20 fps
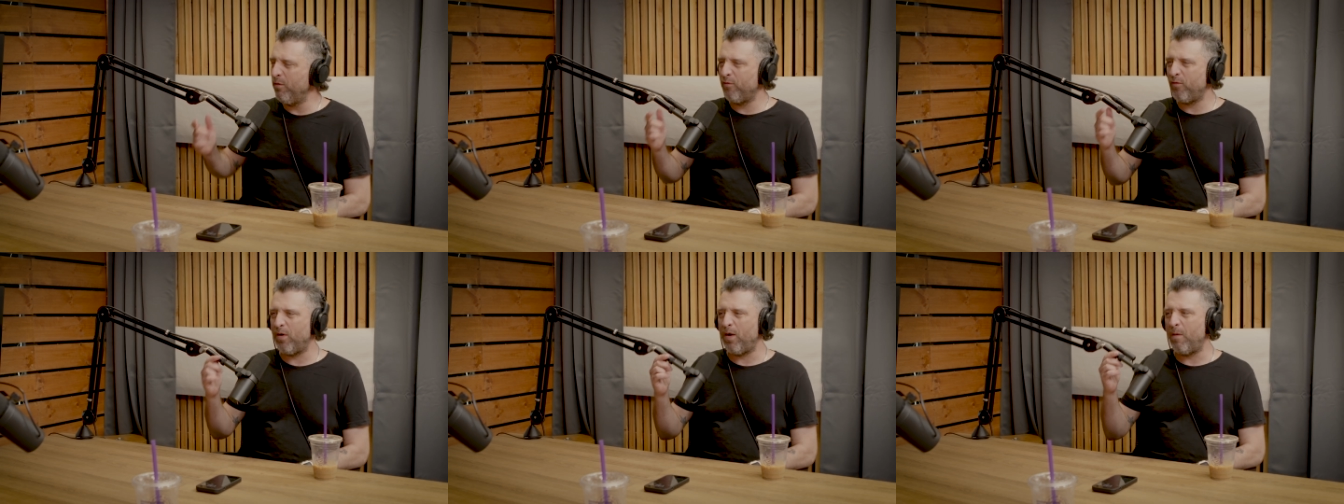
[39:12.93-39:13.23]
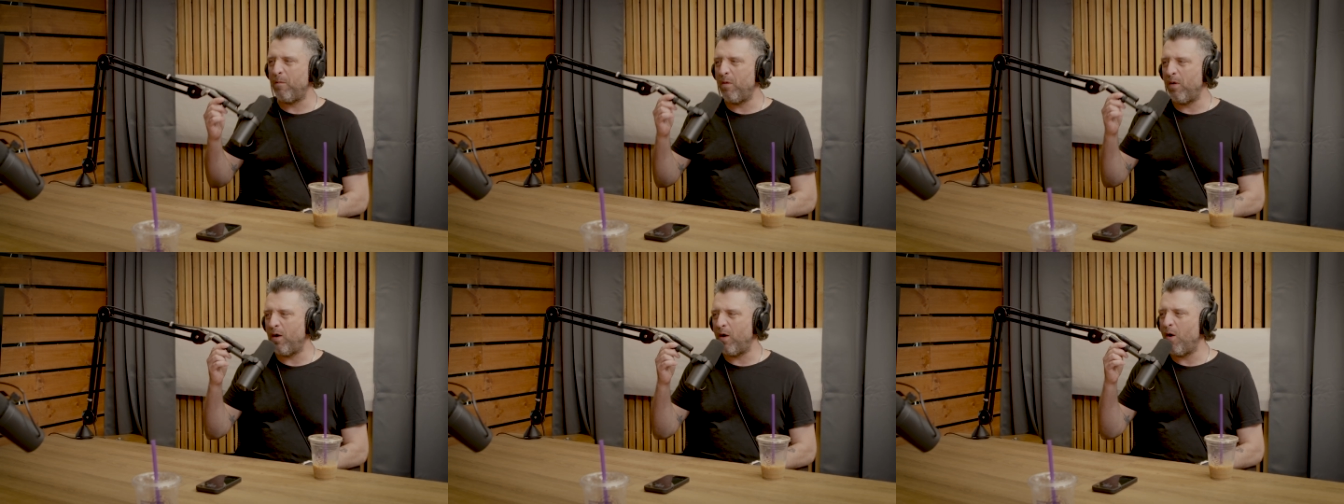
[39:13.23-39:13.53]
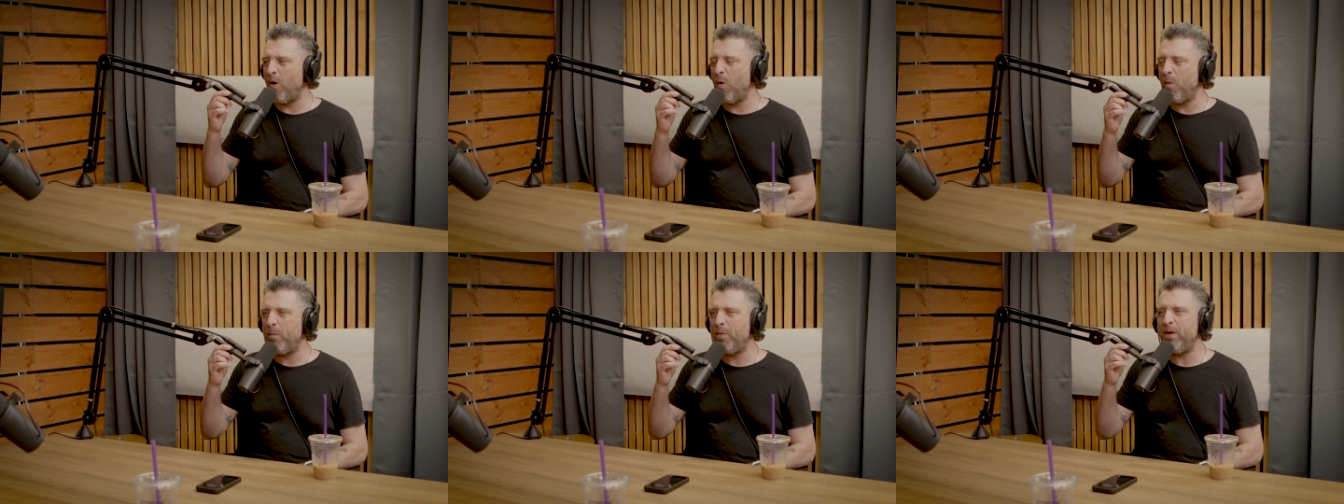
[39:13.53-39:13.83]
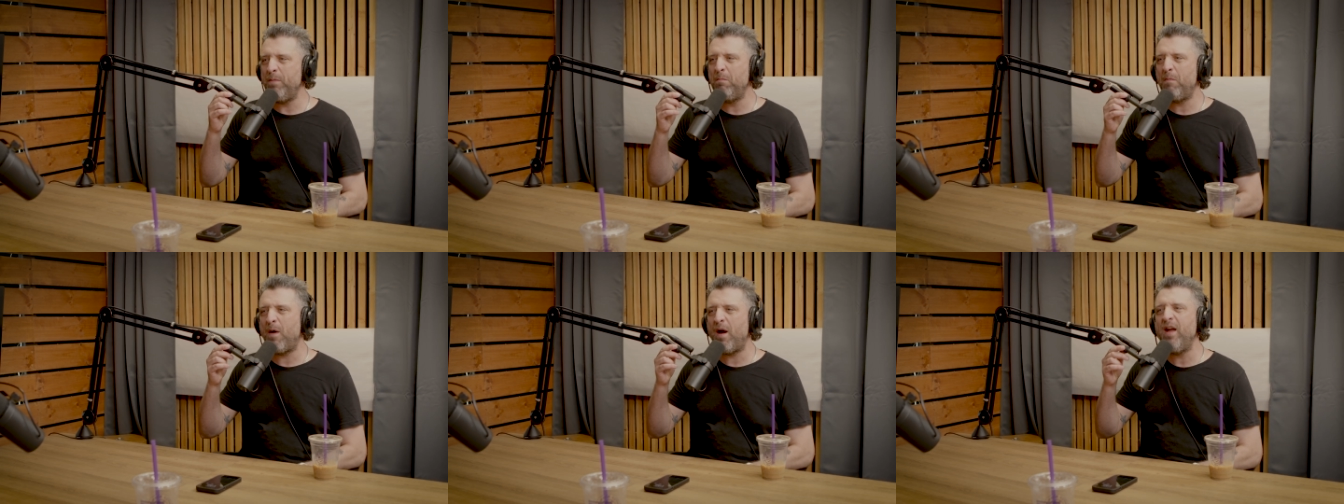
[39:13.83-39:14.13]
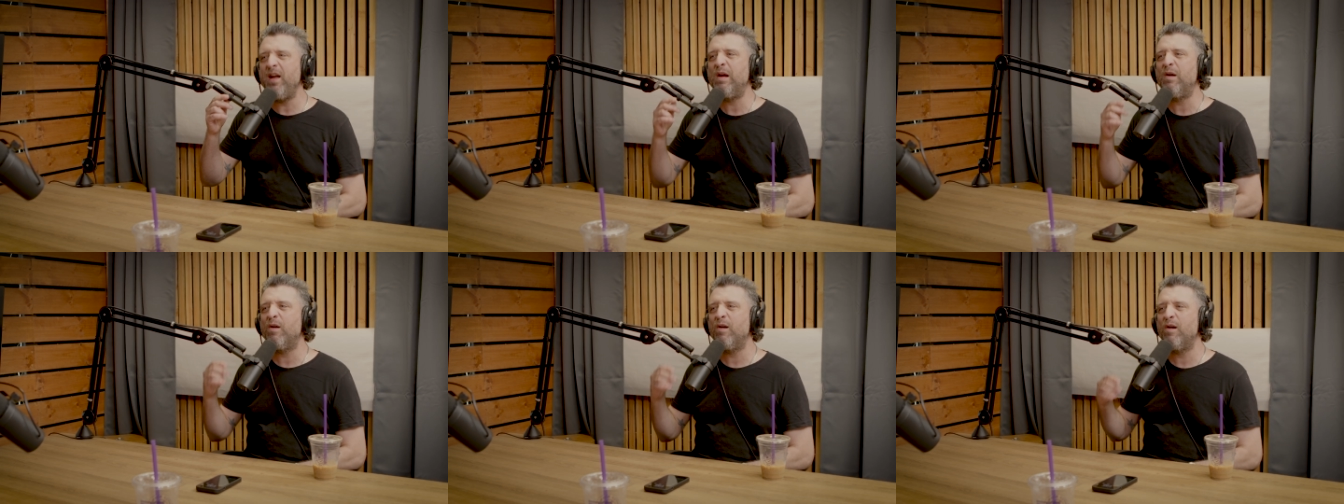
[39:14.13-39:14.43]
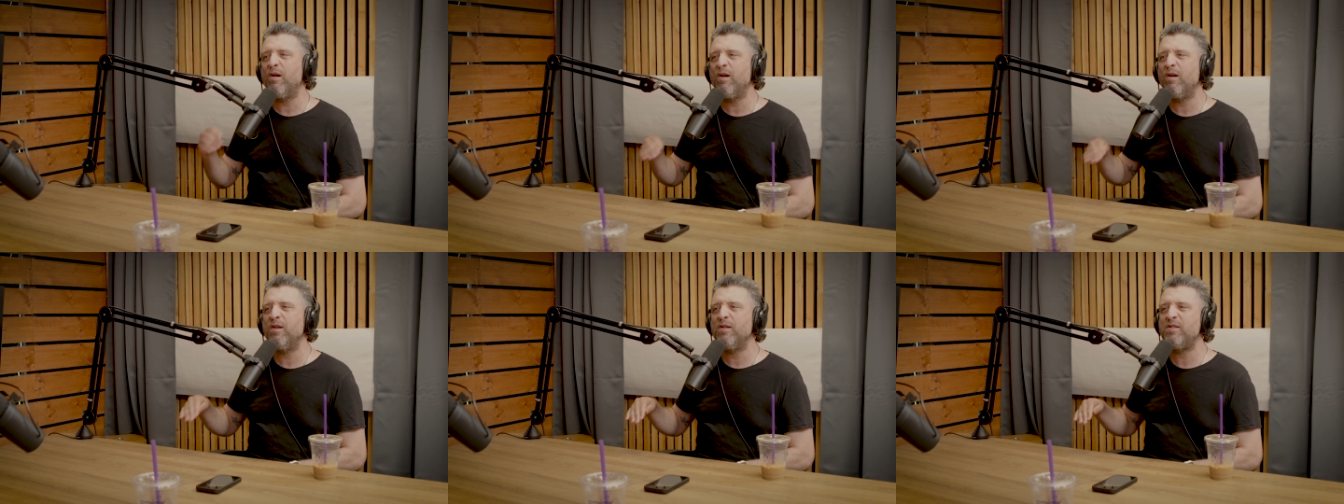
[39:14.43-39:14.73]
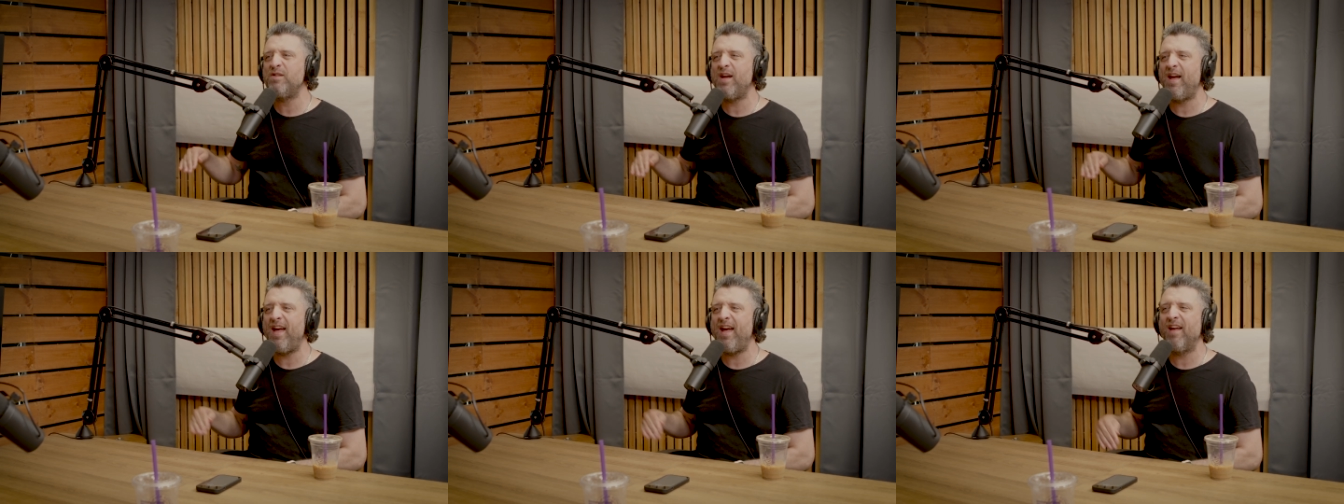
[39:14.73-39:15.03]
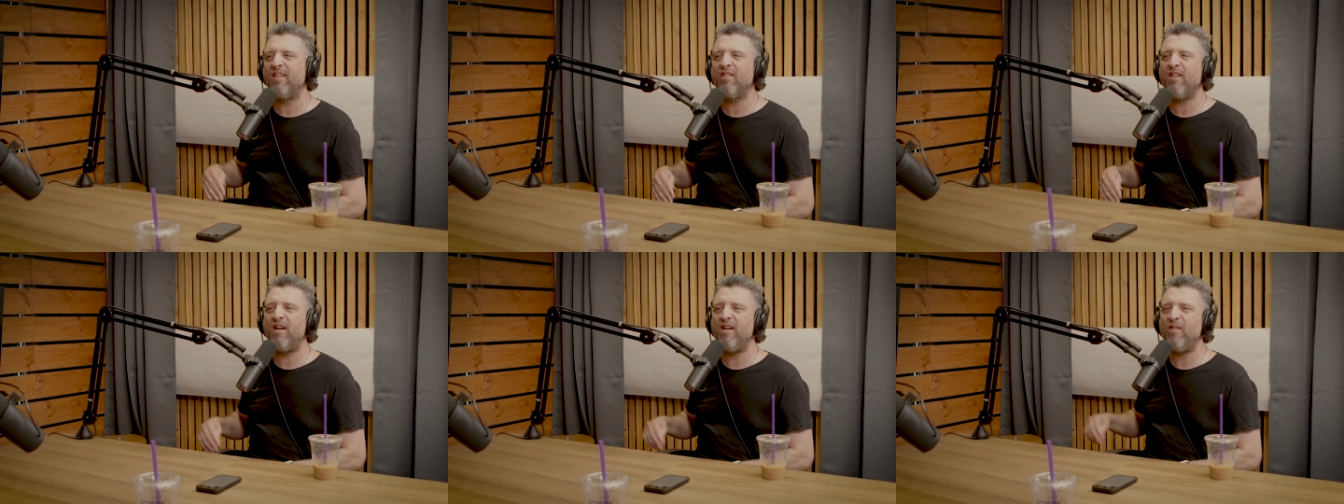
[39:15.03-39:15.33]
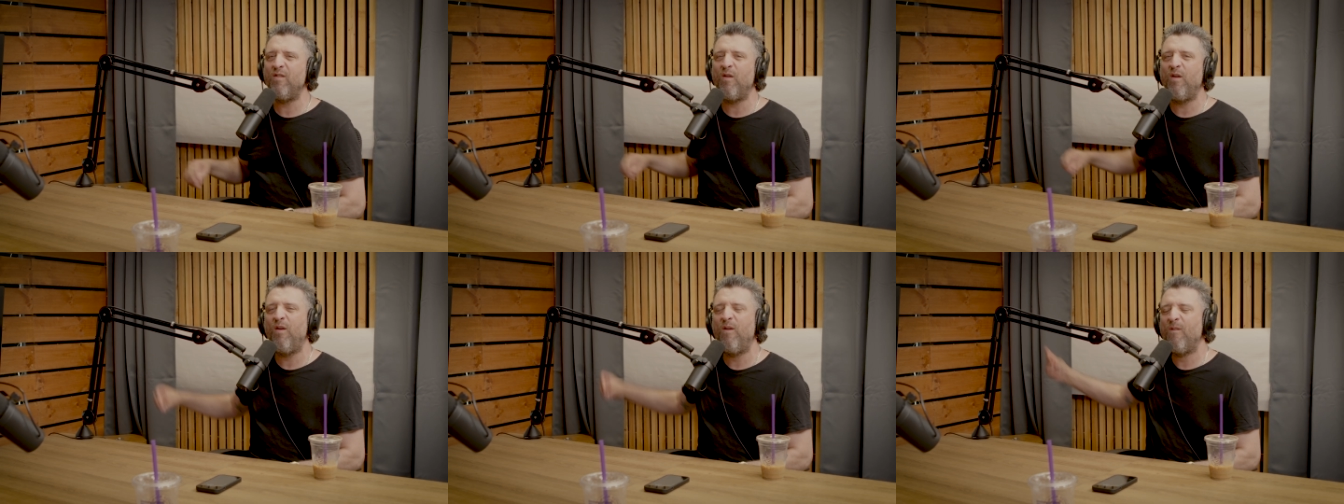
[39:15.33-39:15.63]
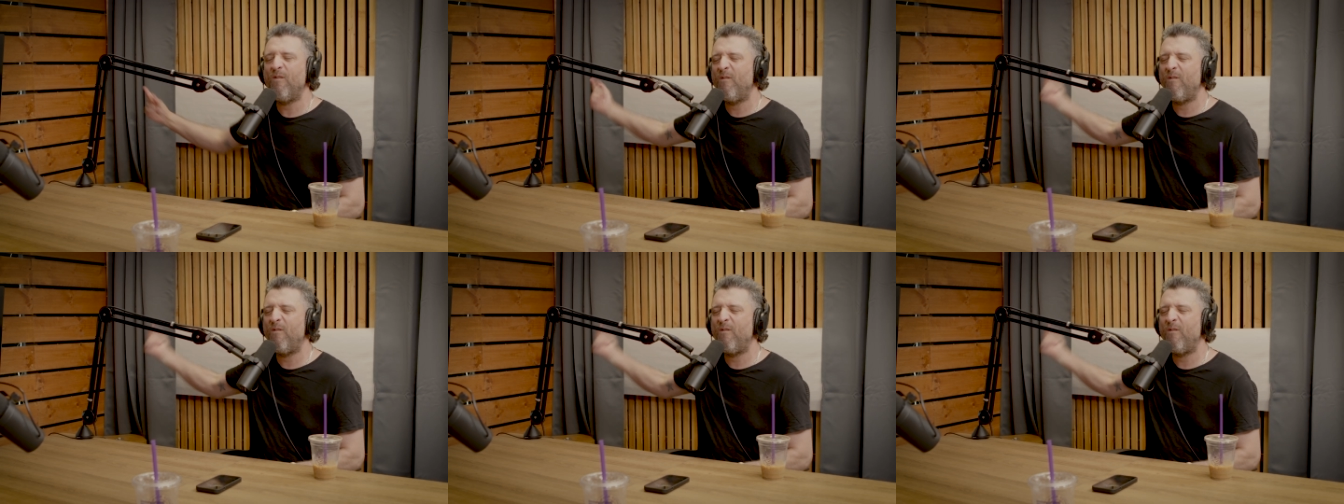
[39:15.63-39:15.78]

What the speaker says: from open micer to headliner